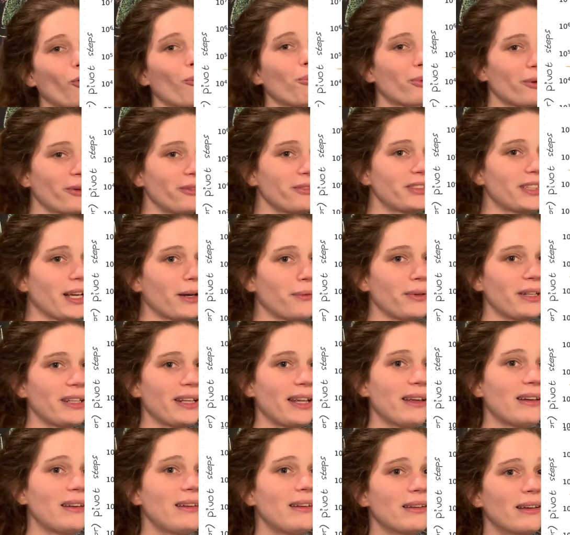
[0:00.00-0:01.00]
proofs than we
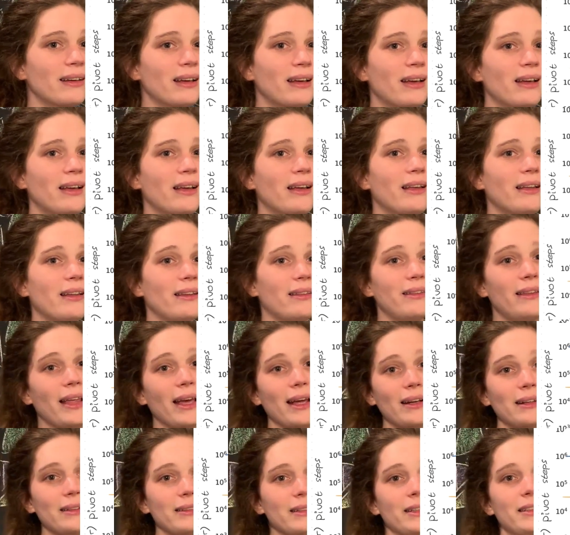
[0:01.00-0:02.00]
did
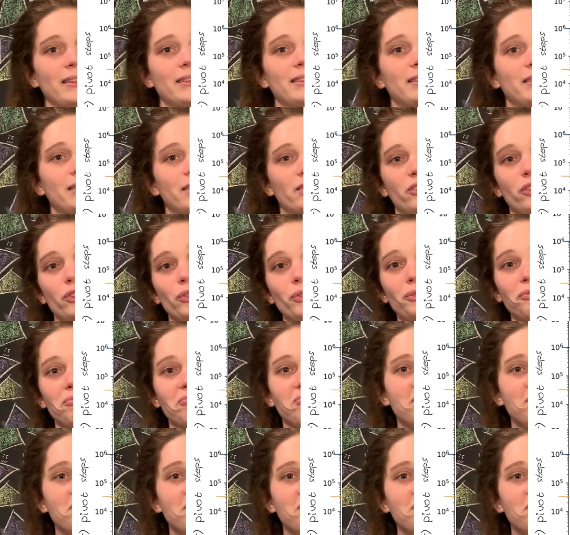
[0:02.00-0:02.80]
than it is to